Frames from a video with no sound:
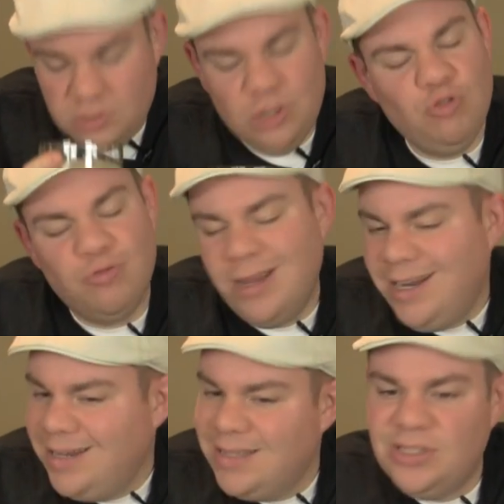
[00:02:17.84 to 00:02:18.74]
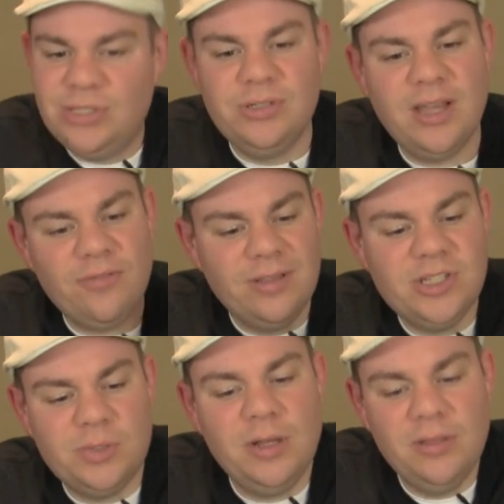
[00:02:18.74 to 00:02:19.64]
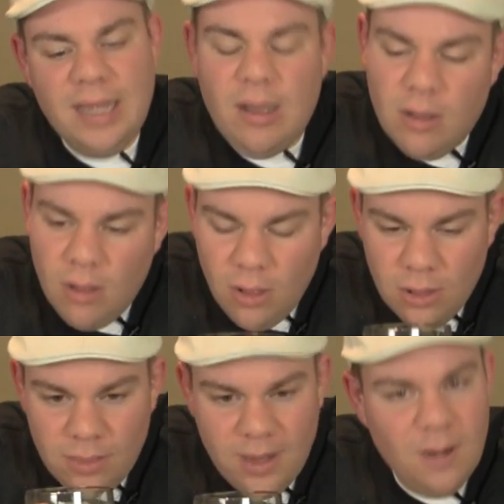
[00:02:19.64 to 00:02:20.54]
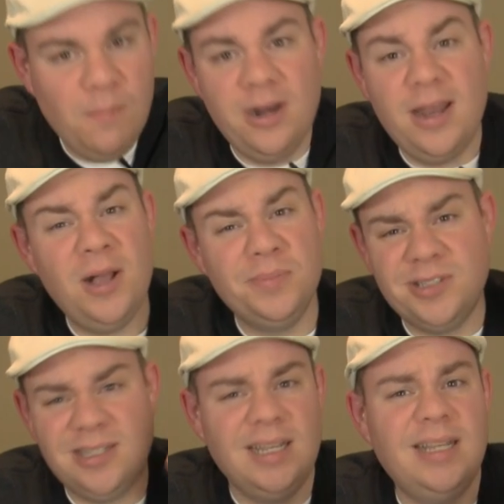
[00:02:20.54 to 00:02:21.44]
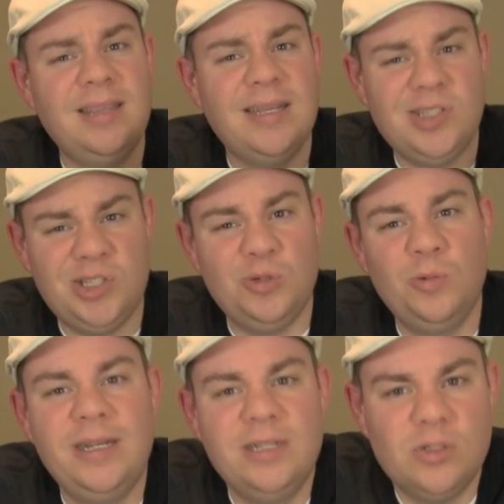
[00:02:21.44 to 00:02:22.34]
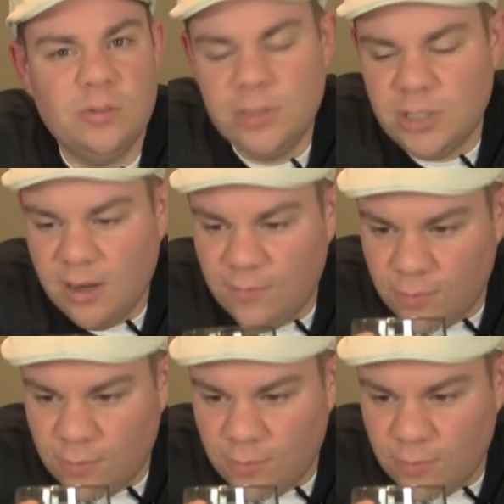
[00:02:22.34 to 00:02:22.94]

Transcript: There's a graininess. You definitely smell the alcohol in there, but it helps to cut that sweetness from the dark